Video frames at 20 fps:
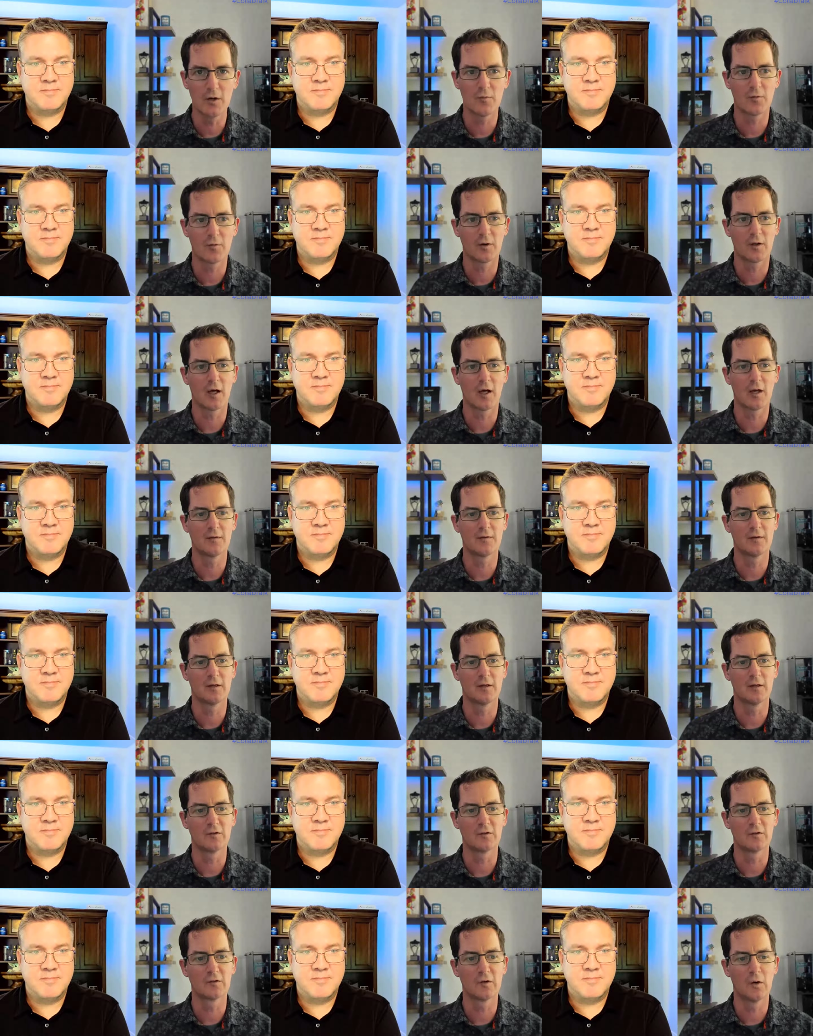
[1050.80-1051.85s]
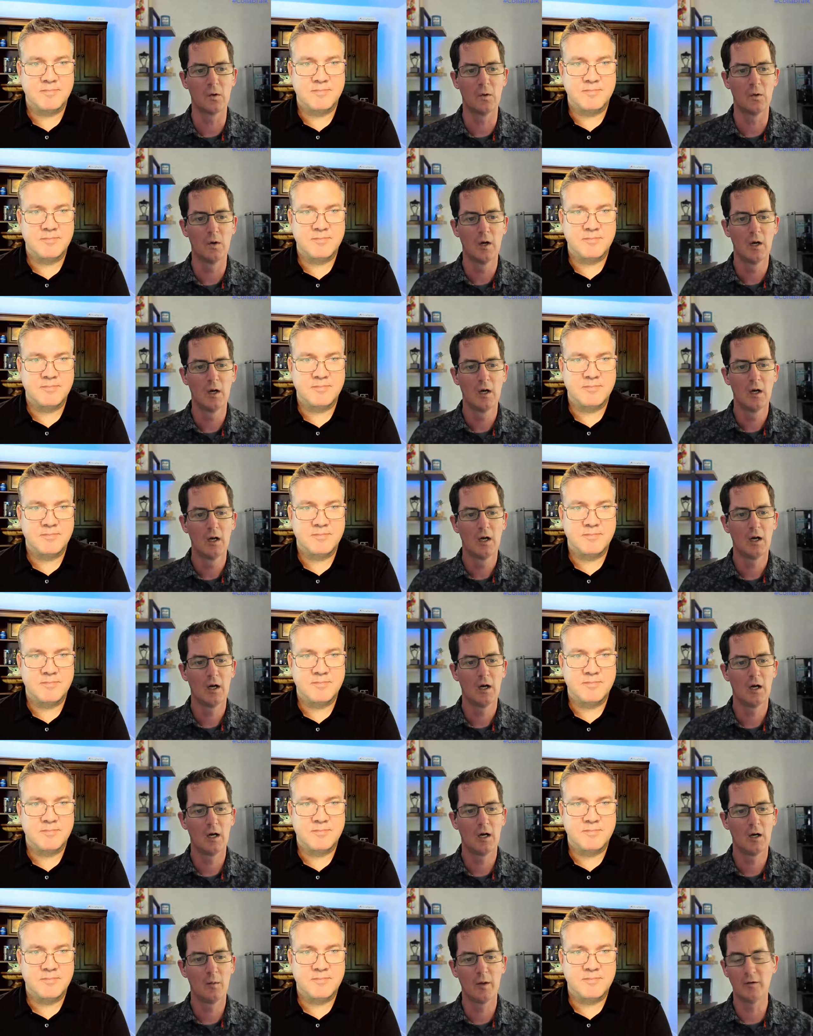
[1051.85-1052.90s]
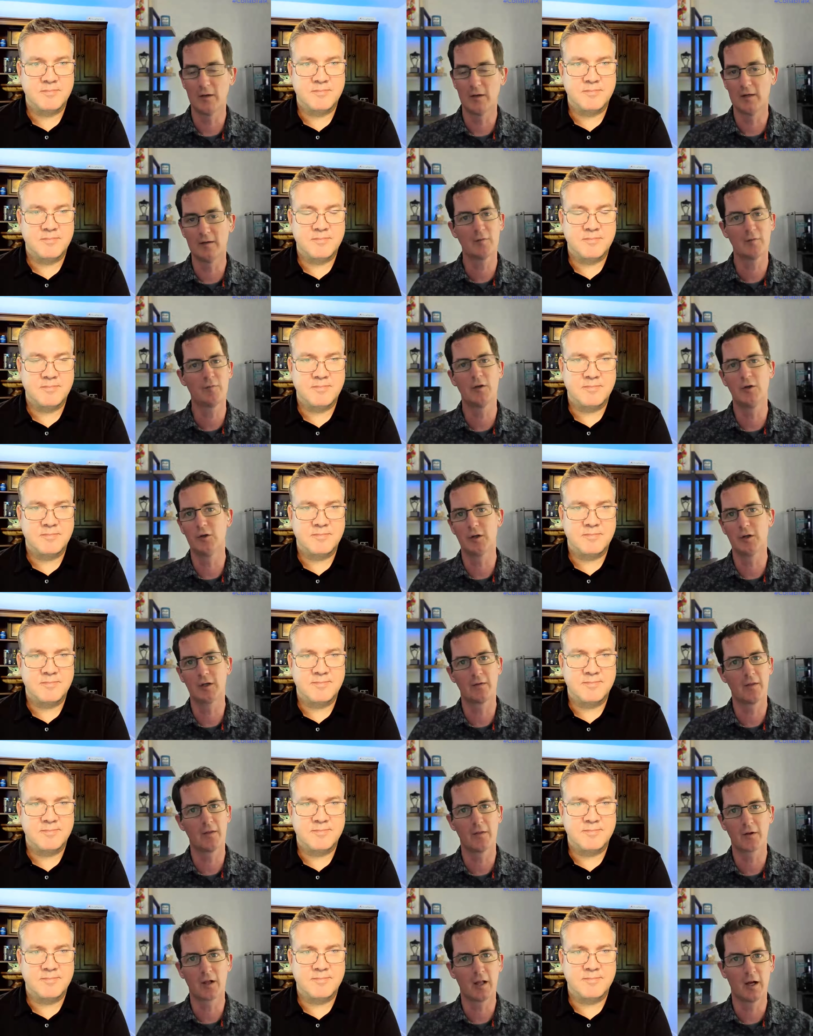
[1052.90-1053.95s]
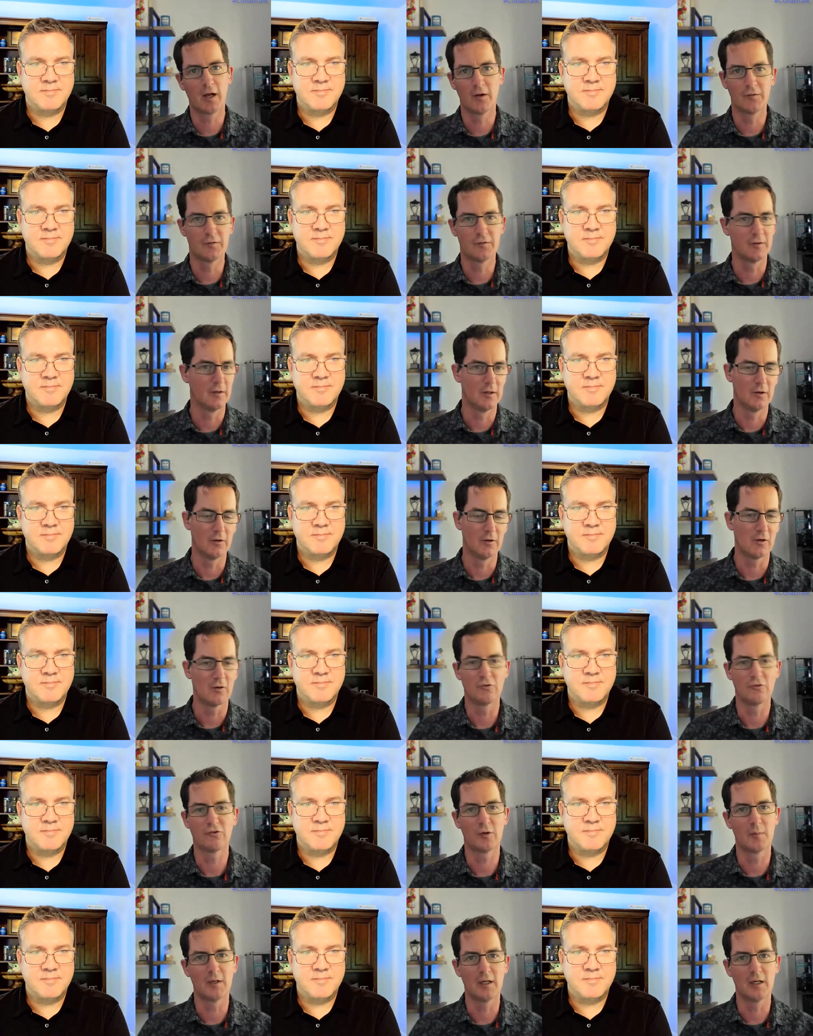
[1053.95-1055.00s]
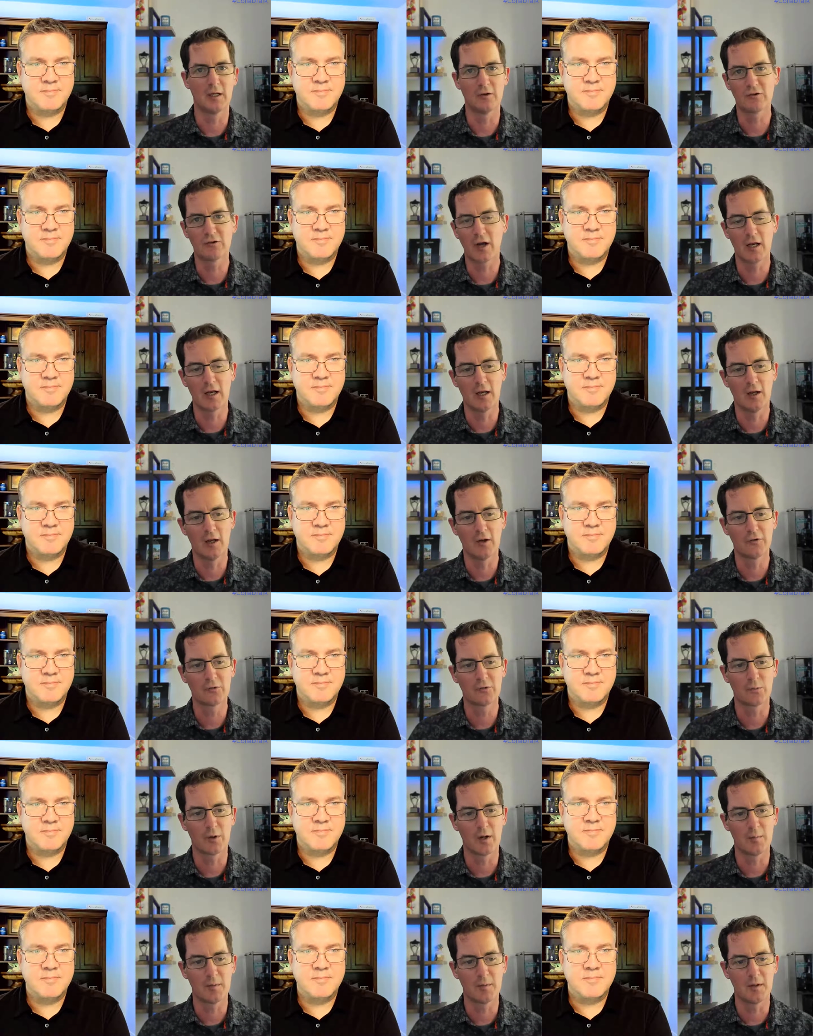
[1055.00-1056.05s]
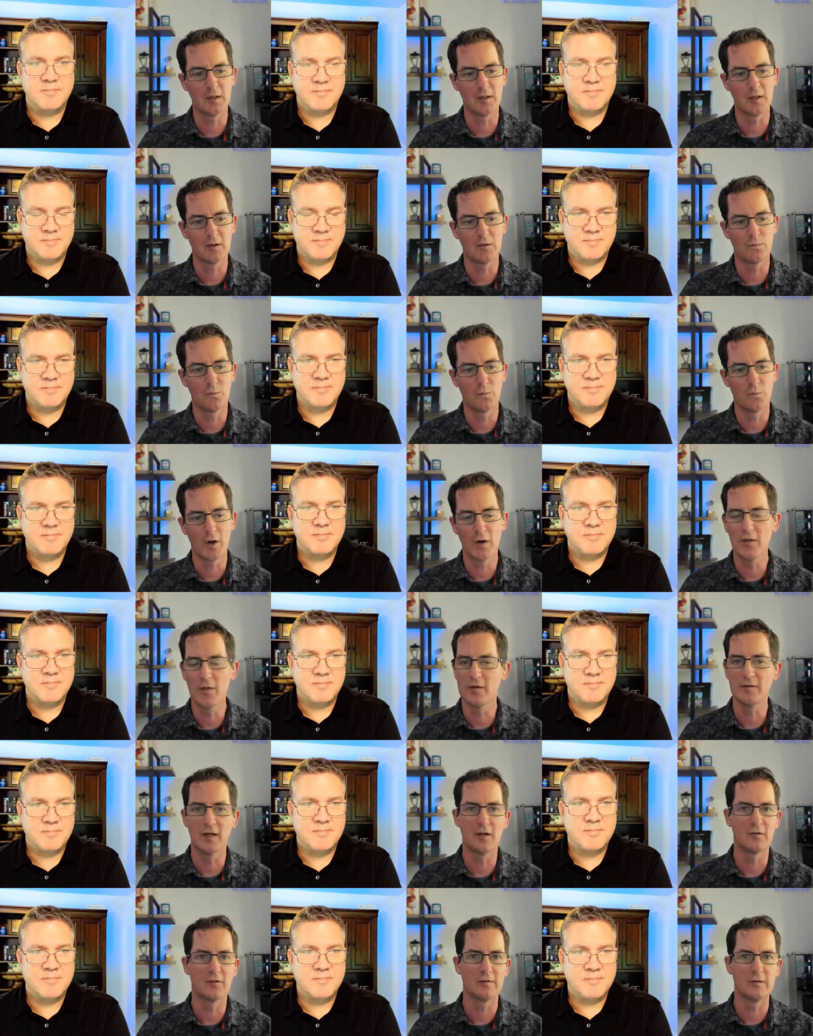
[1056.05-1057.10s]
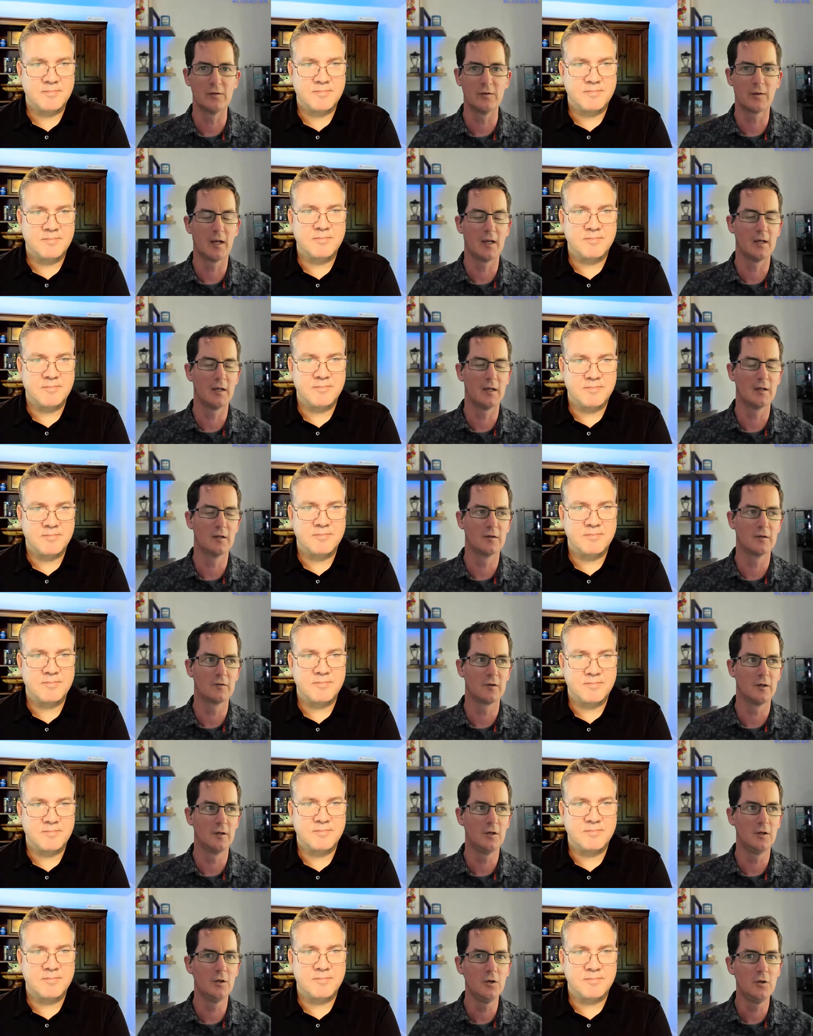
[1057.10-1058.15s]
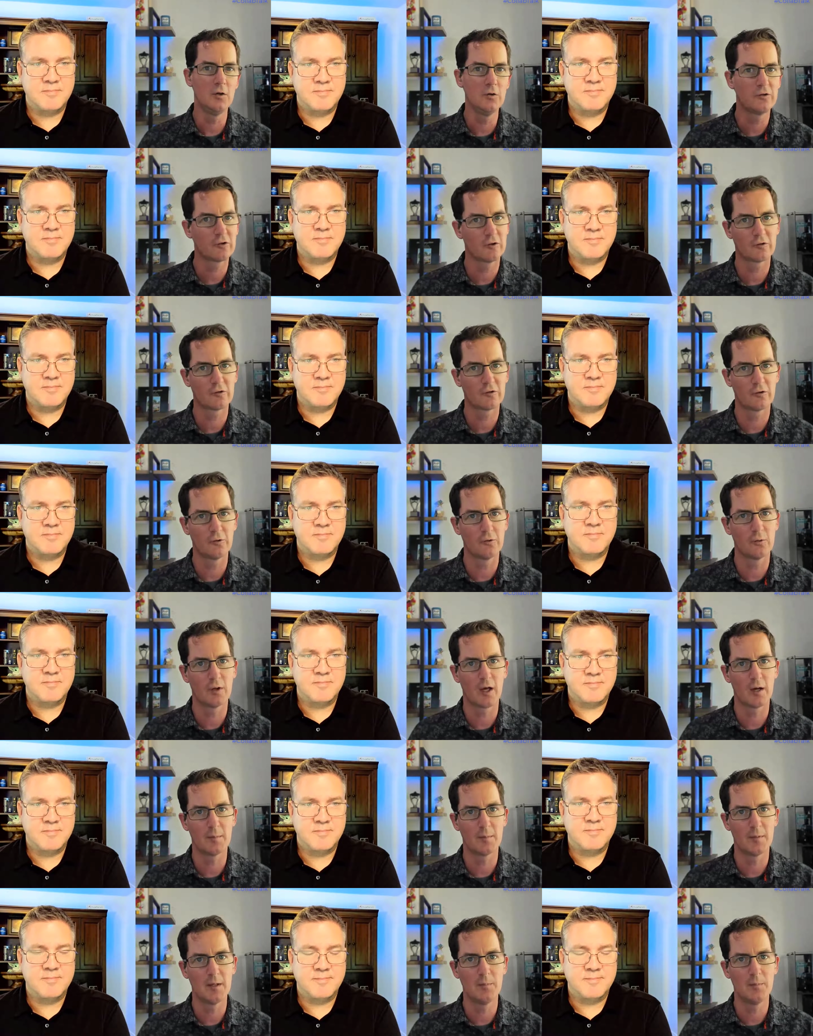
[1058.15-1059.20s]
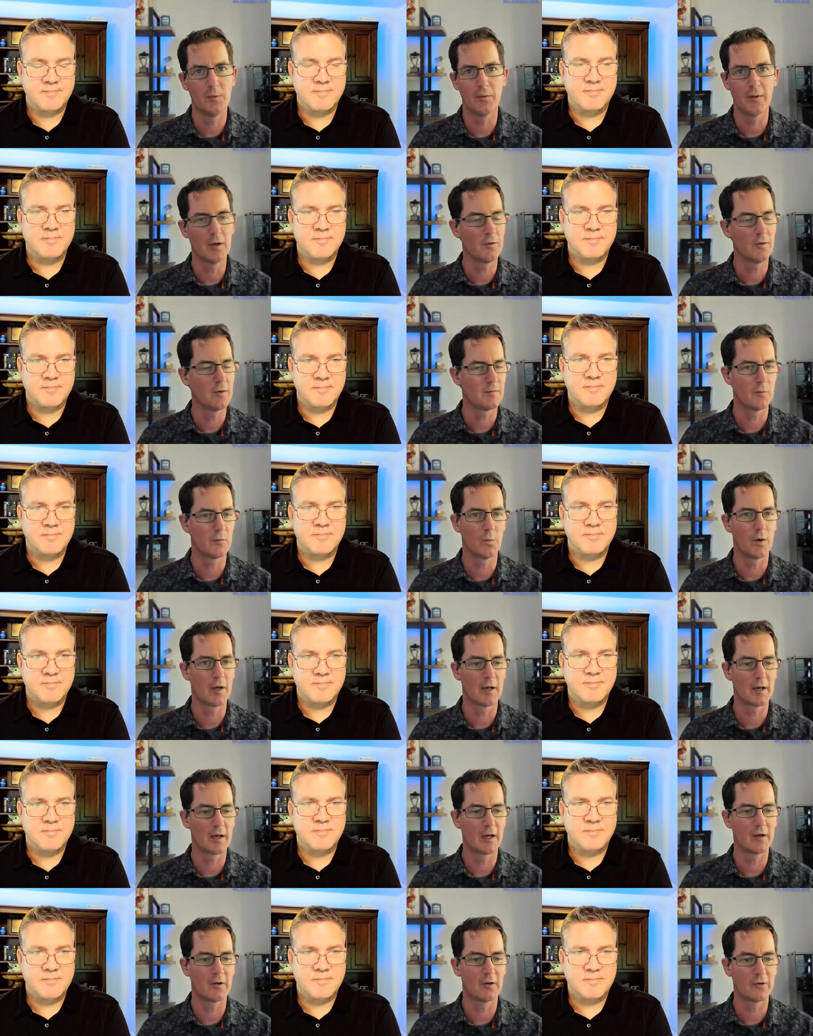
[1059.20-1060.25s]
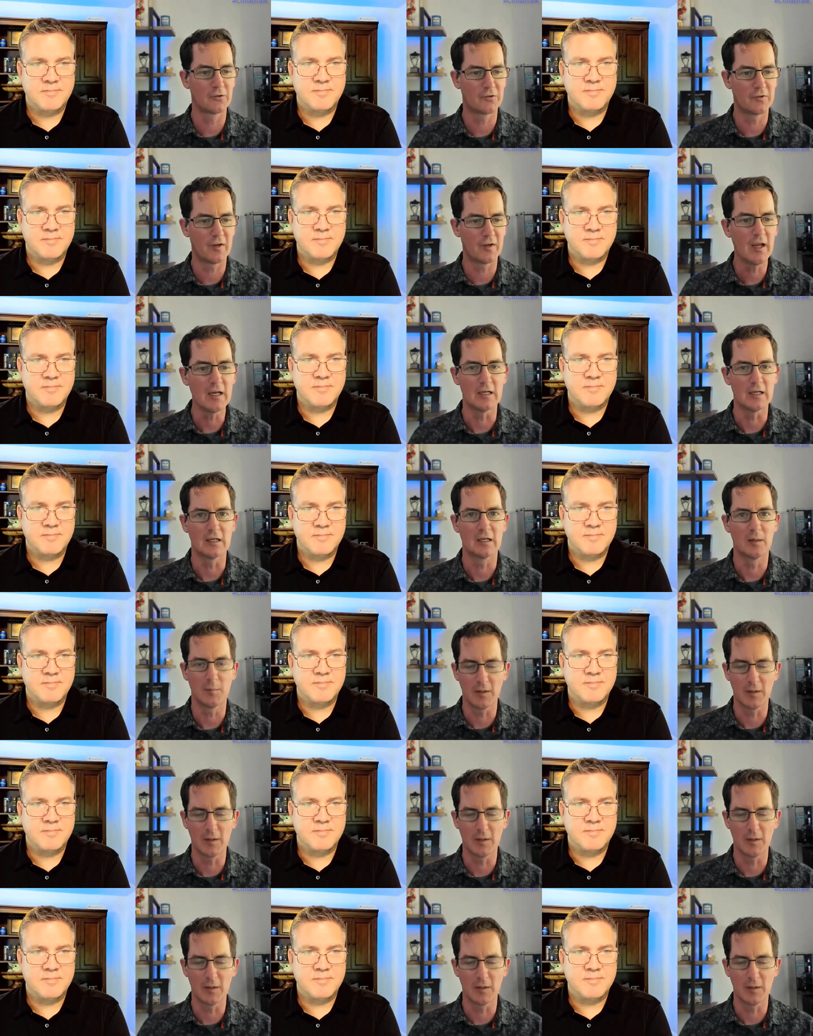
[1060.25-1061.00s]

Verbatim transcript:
Speaker 1: and weird for a lot of things. So, uh, and, and definitely you look at the other clouds in, in, Germany and China and elsewhere. I mean, where the data is located is a huge concern to a lot of people. They don't even want it out of their state.